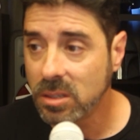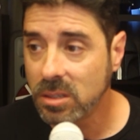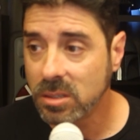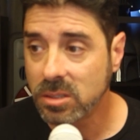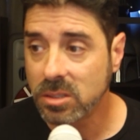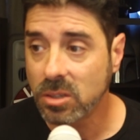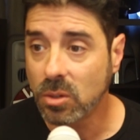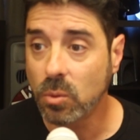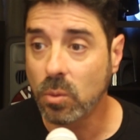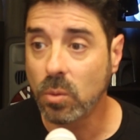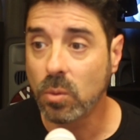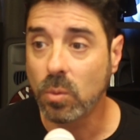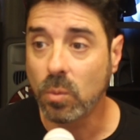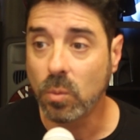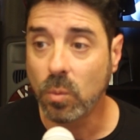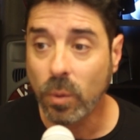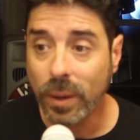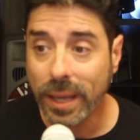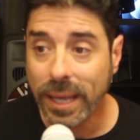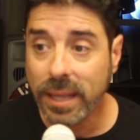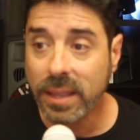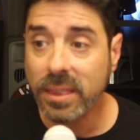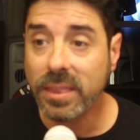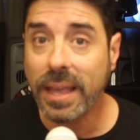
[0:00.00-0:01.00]
So
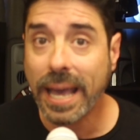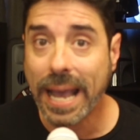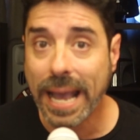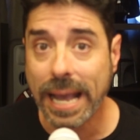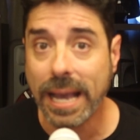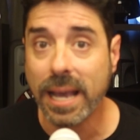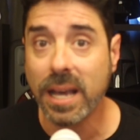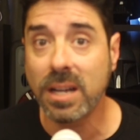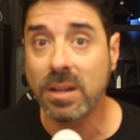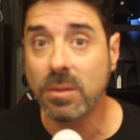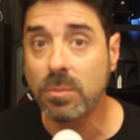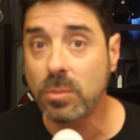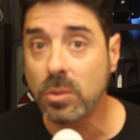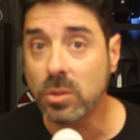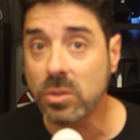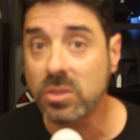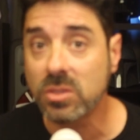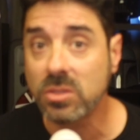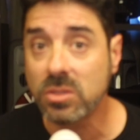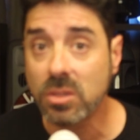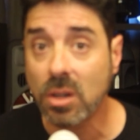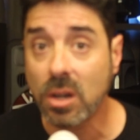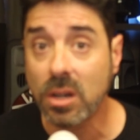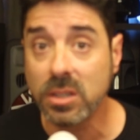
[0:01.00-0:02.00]
when the
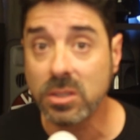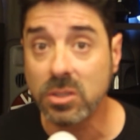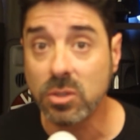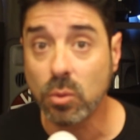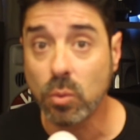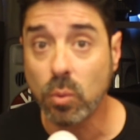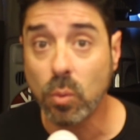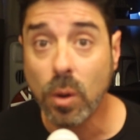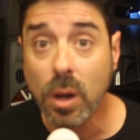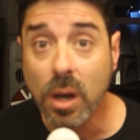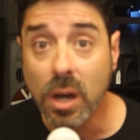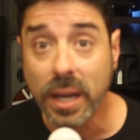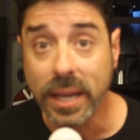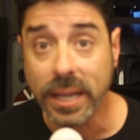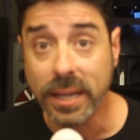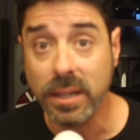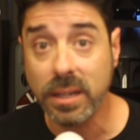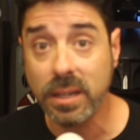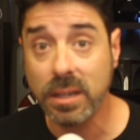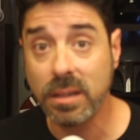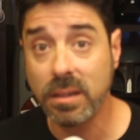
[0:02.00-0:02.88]
animals start to run,